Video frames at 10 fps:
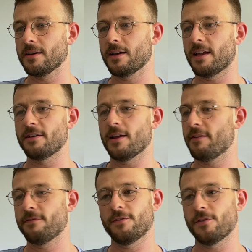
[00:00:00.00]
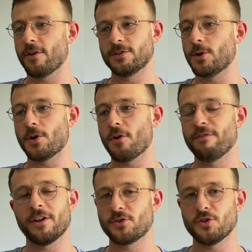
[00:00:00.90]
And if for those who don't know,
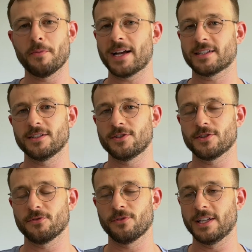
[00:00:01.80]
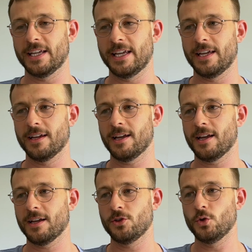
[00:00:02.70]
VO2 max is just a really
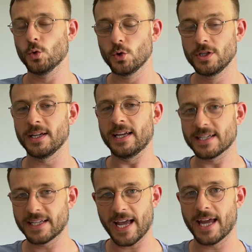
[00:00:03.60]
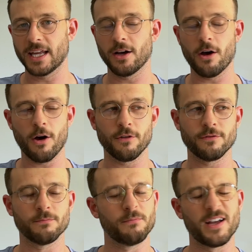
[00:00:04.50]
good indicator of
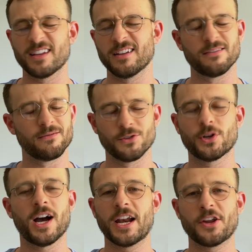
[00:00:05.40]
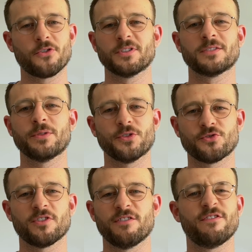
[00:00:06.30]
your
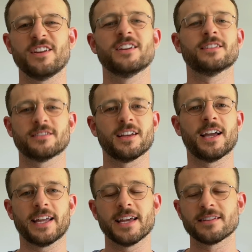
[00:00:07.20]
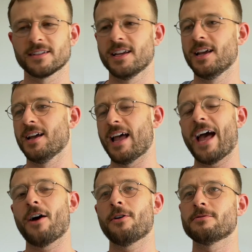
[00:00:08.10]
cardiorespiratory fitness, I guess.
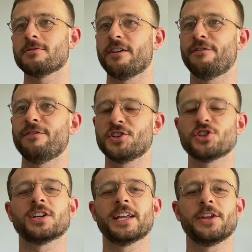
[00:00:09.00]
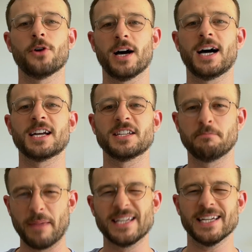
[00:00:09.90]
How efficiently your heart is
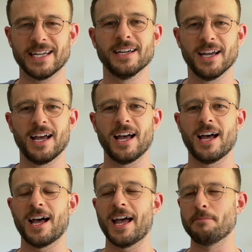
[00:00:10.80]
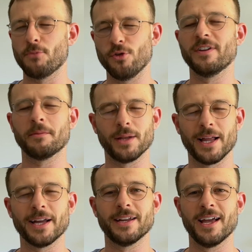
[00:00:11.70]
beating and moving
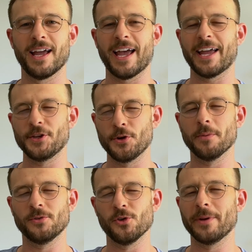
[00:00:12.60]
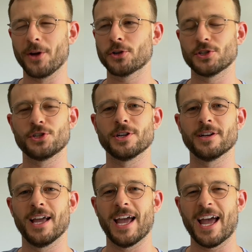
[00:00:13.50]
blood, and you absorbing oxygen,
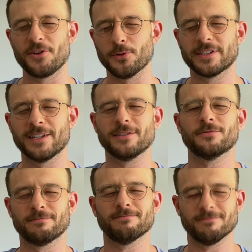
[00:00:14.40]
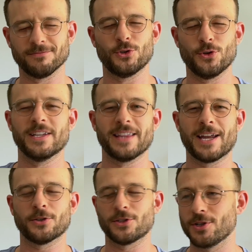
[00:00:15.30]
and your cells using that
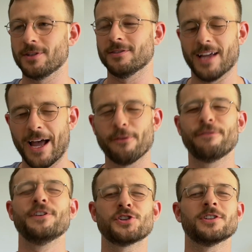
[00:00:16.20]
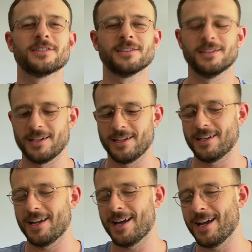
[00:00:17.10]
oxygen. How efficient
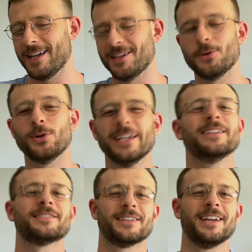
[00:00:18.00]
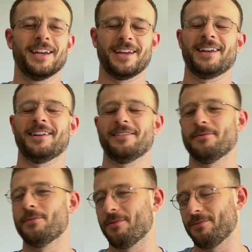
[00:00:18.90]
it all is.
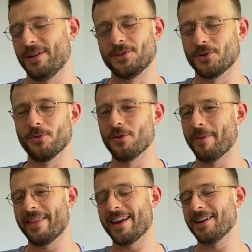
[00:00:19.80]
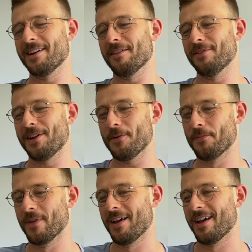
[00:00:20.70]
But we can talk more about that in another video.
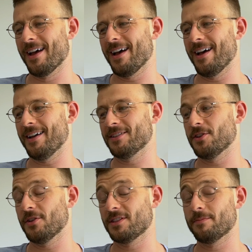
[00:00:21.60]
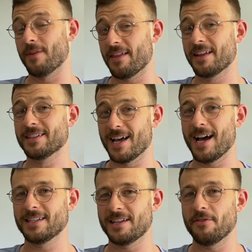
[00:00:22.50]
So I think it's the
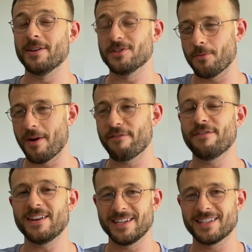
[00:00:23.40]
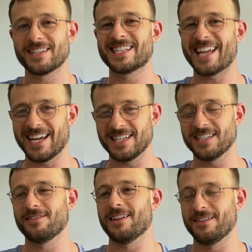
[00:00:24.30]
highest it's ever been. So my fitness state
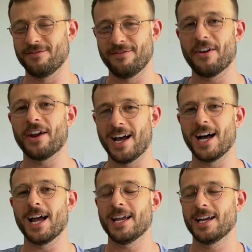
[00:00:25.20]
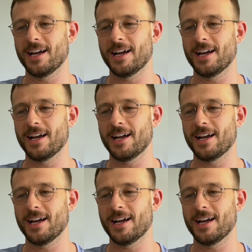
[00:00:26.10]
is very high.